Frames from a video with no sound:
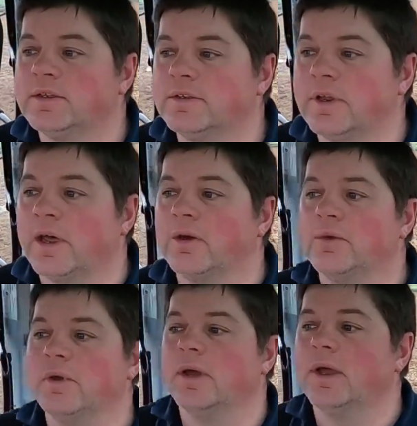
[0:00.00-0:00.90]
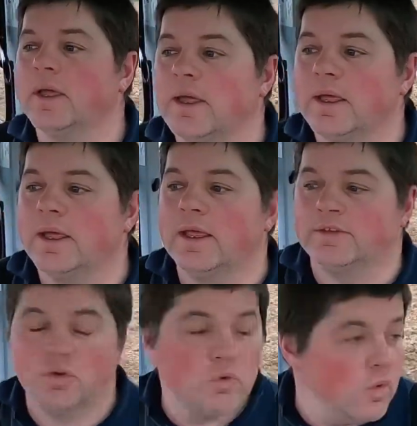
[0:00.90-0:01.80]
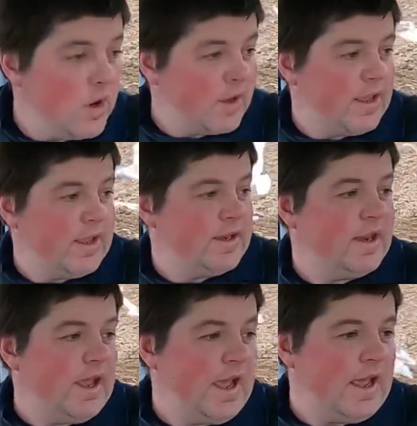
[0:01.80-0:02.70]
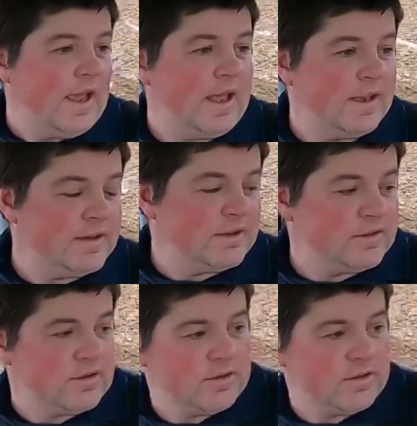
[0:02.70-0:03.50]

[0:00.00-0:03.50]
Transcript: so it's all working and